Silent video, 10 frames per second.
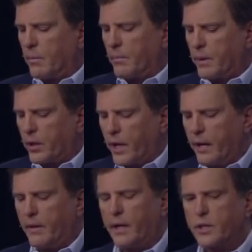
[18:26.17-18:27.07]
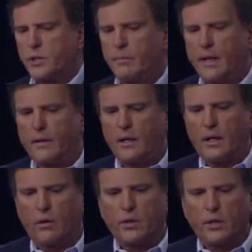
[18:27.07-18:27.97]
but be creative. And it doesn't mean that, you
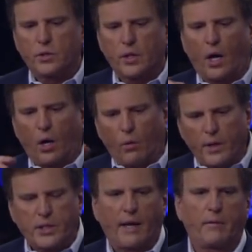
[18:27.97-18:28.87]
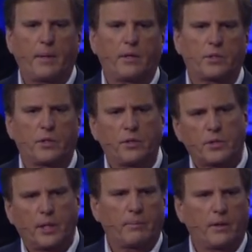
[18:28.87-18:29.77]
know, you just always have to be just doing
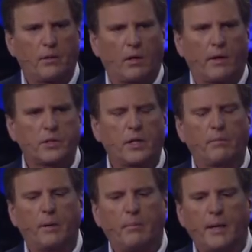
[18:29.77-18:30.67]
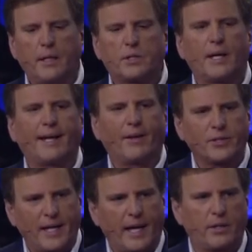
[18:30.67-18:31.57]
something new and all that stuff, but it means
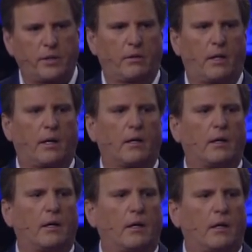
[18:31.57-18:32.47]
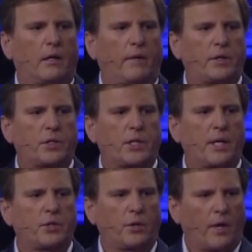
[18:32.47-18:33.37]
there's an attitude there that just
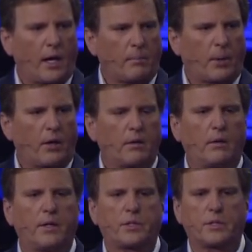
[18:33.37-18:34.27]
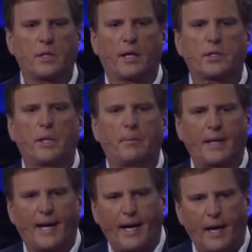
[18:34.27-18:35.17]
says, you're not a burden. This is not
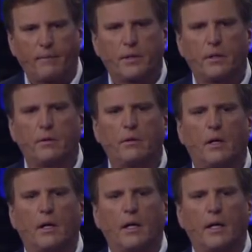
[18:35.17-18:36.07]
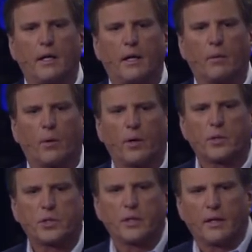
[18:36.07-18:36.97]
something I have to do. In other
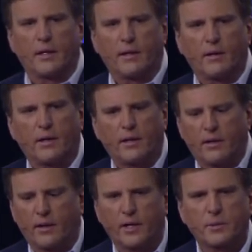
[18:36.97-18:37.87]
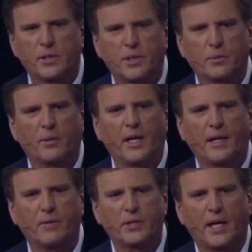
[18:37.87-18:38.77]
words, your husband says, well, thank
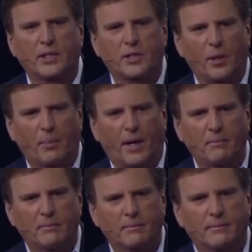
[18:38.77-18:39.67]
you for sex. No problem.